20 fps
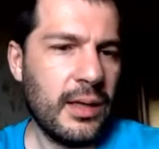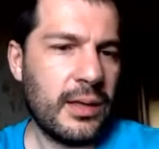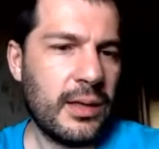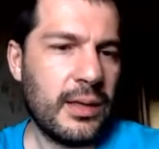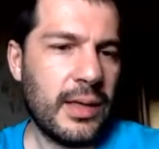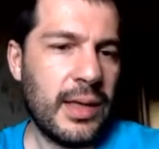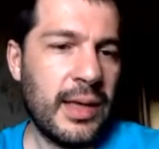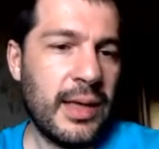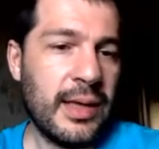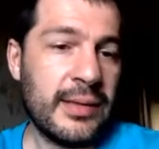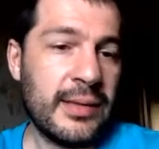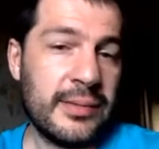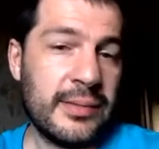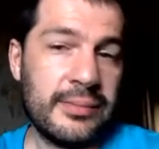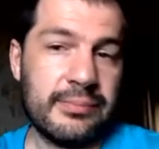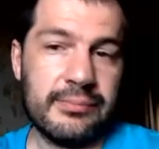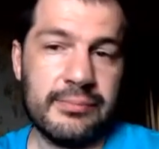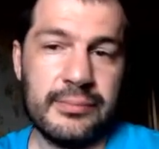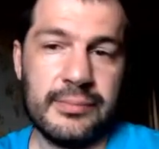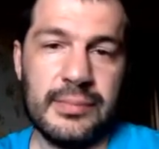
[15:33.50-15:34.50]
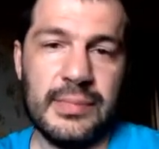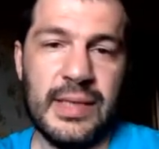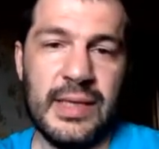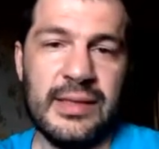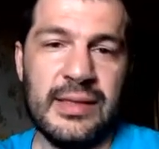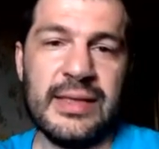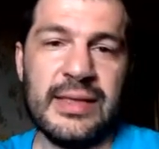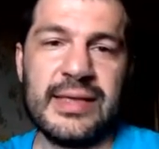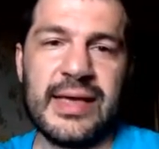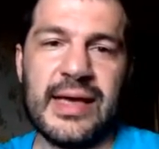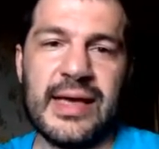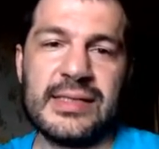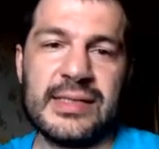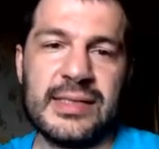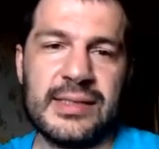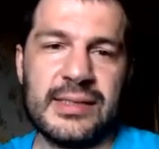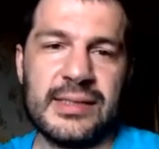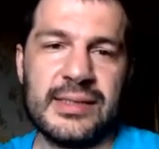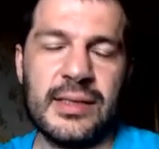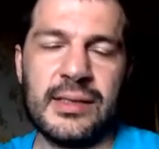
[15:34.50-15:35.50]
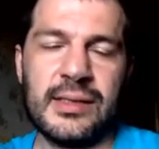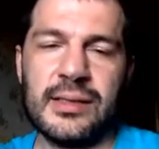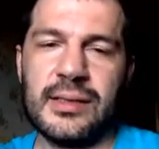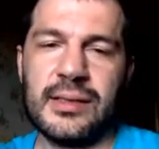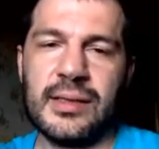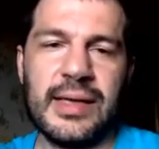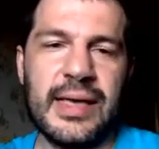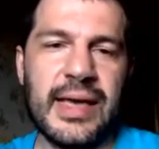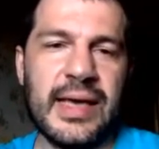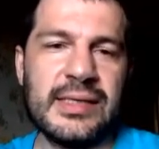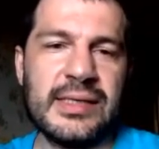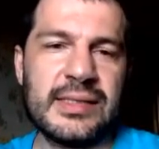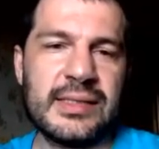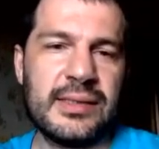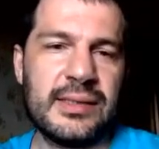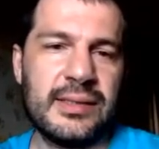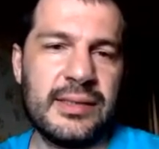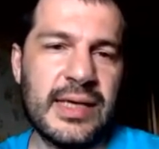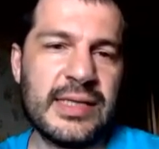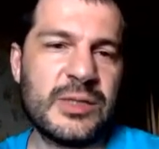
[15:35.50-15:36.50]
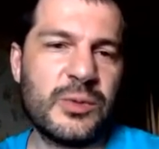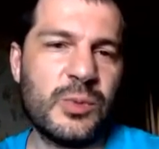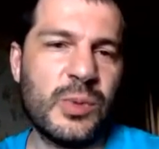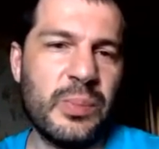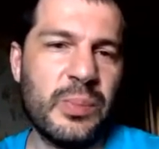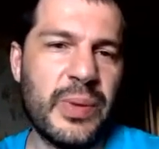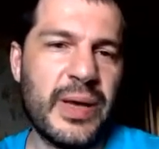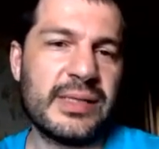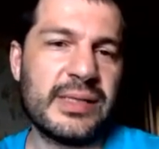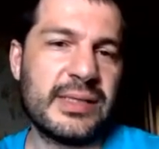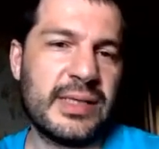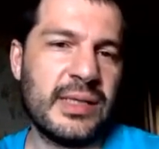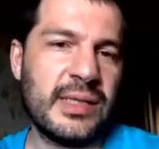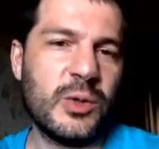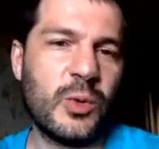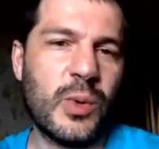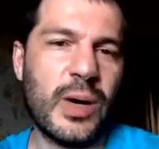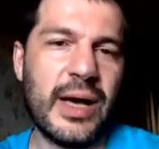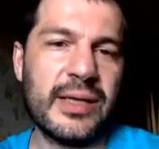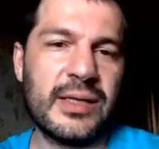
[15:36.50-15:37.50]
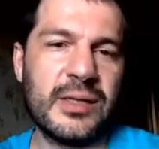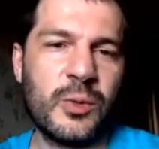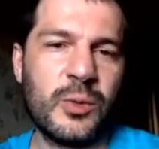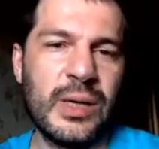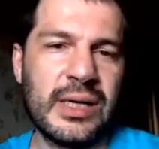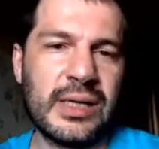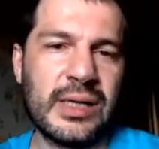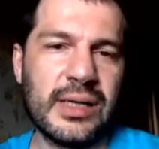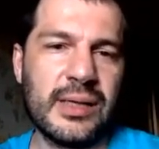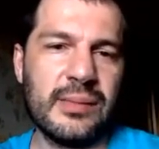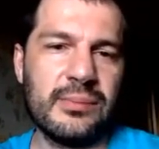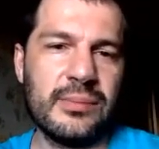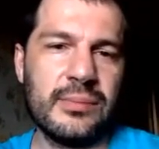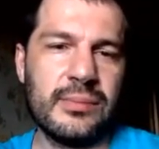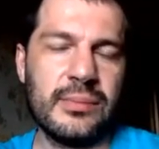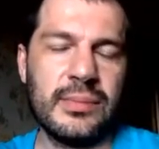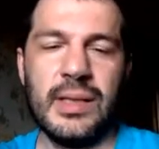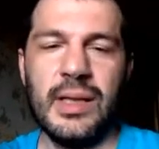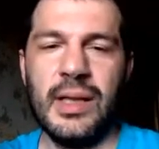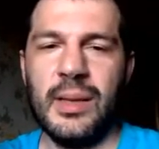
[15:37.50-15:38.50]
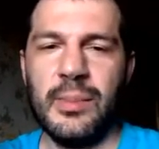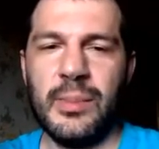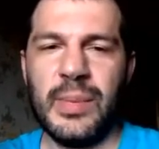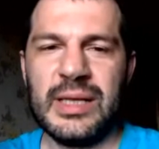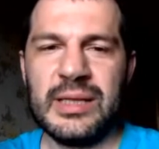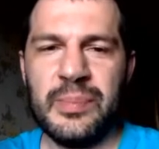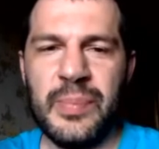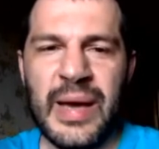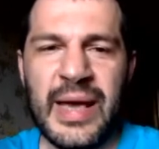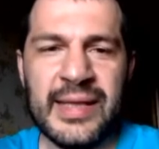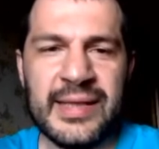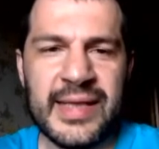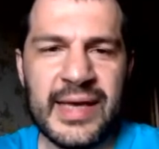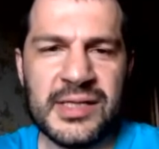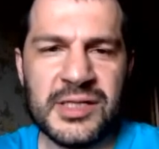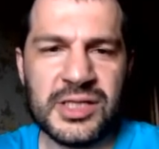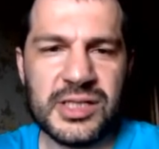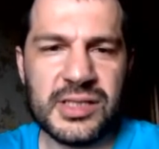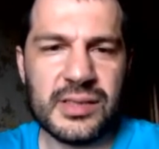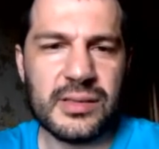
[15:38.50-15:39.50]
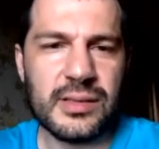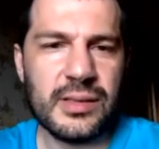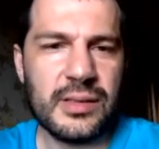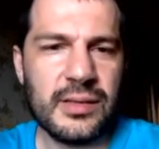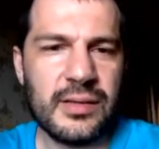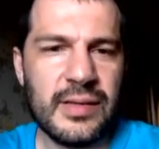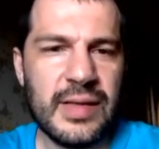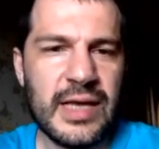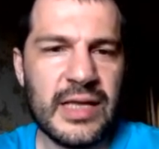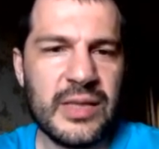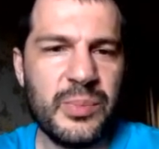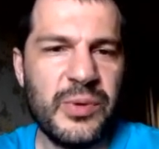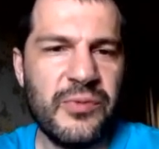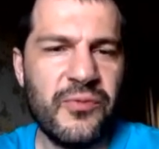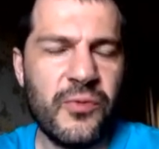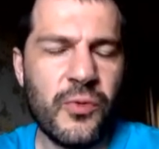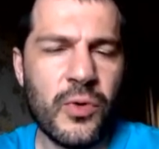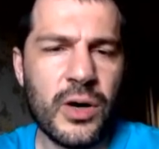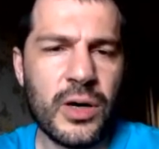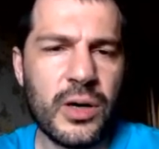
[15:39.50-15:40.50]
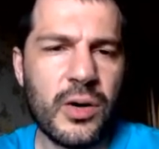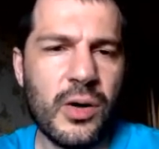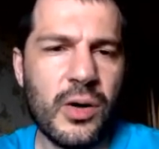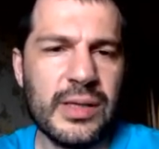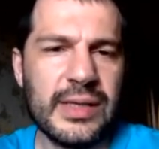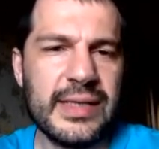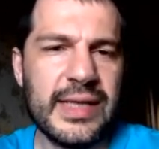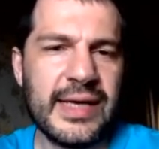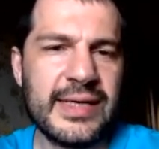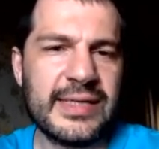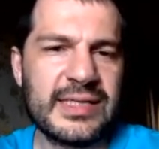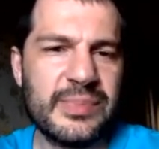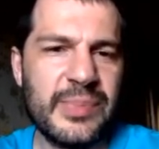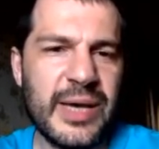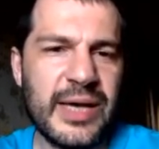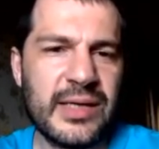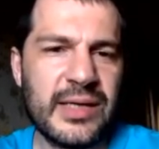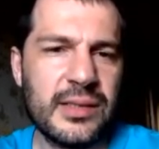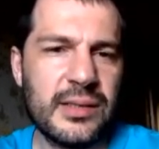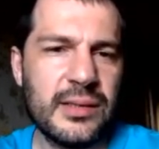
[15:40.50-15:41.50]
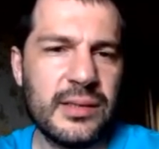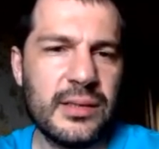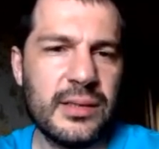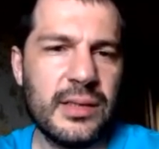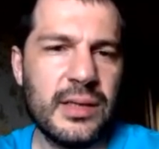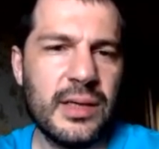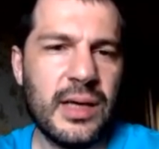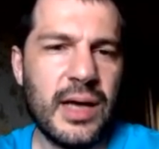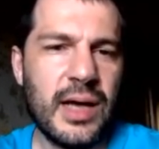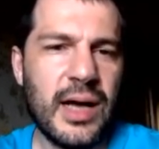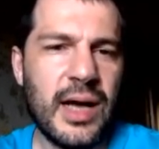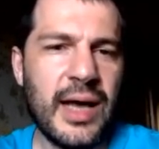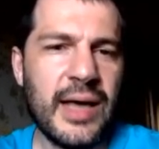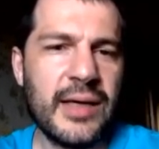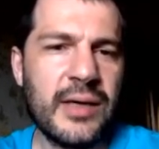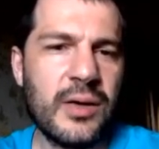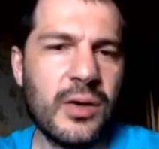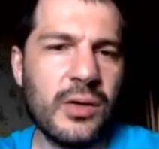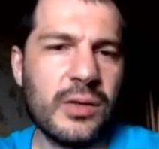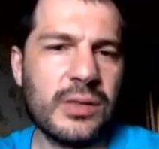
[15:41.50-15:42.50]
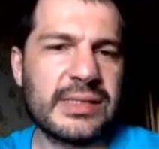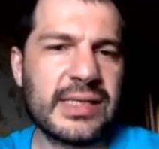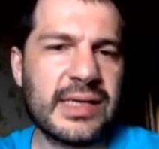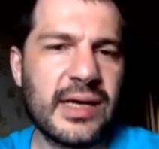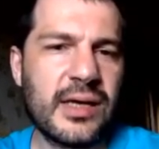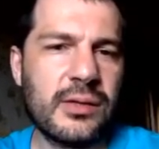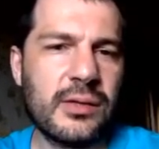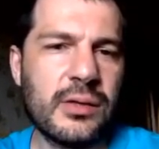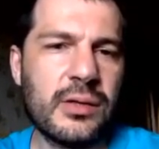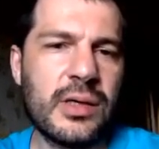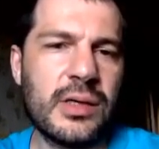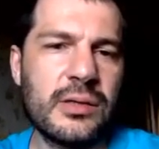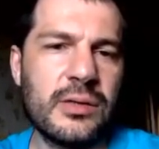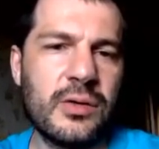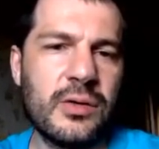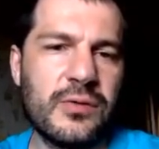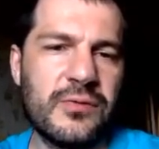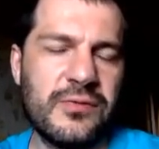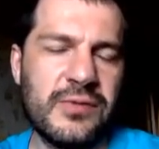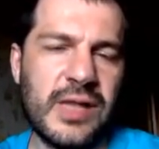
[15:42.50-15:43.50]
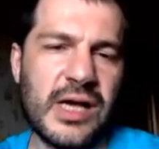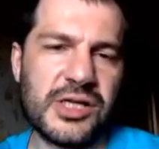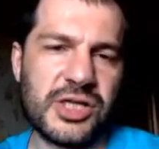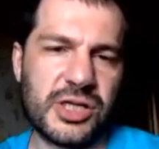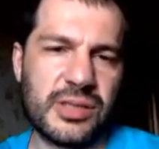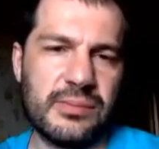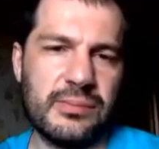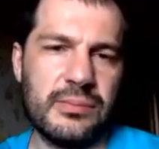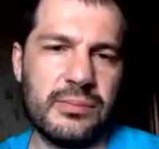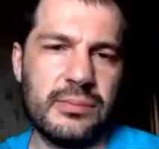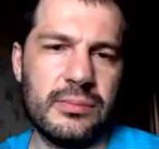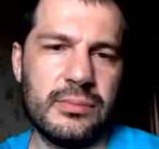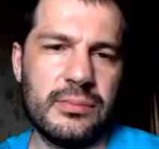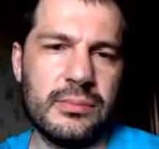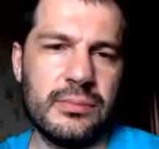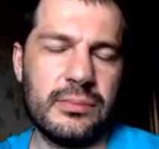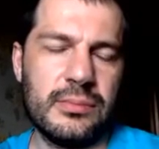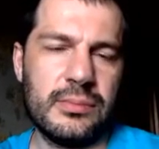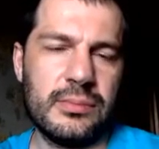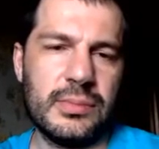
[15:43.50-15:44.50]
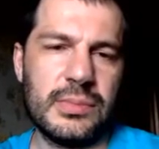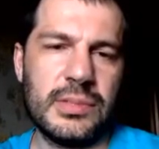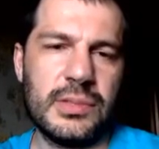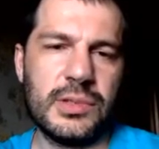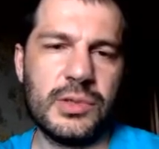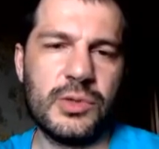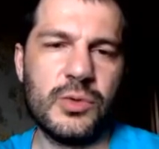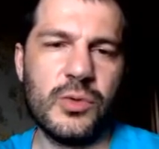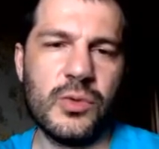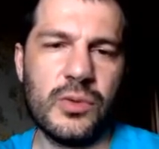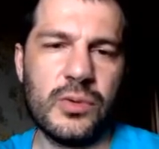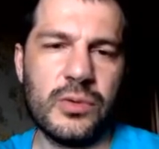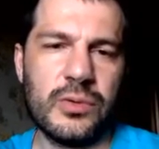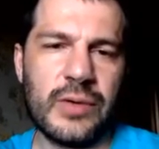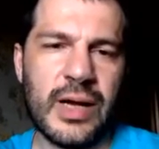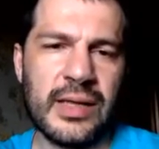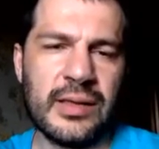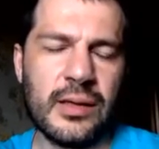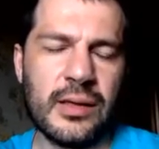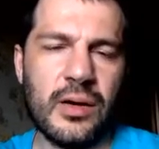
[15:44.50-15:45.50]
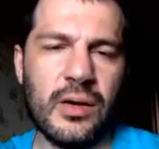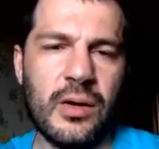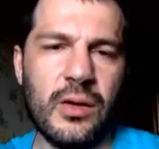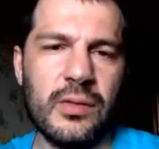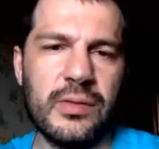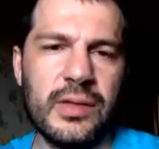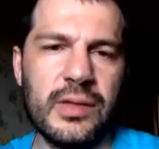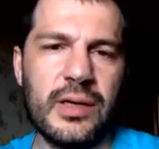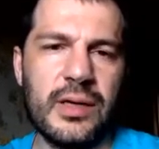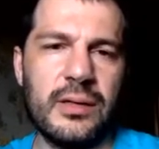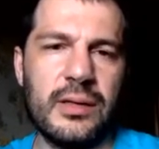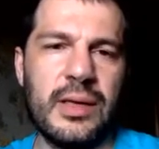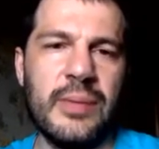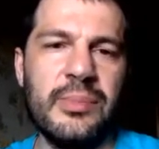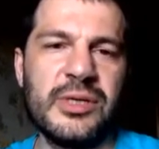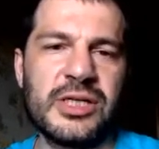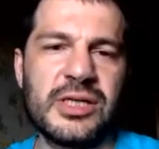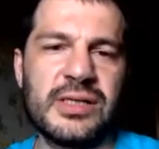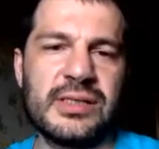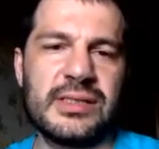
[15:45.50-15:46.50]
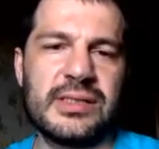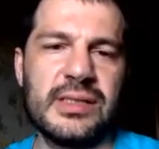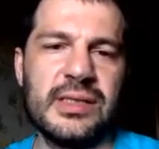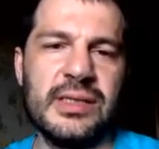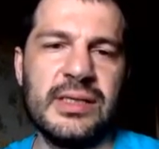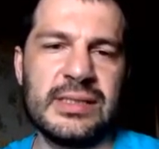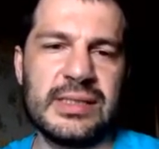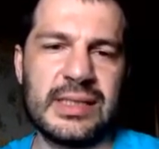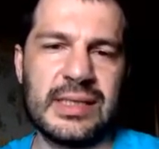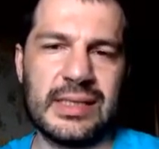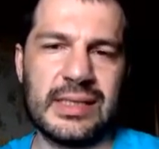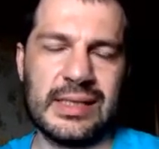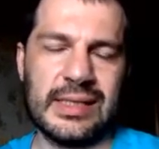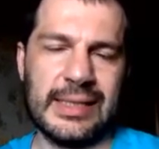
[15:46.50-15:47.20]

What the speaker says: And in that case, test will pass and quite quickly. But pay attention that before calling expect, I call scheduler.flush to run all the emissions instantly.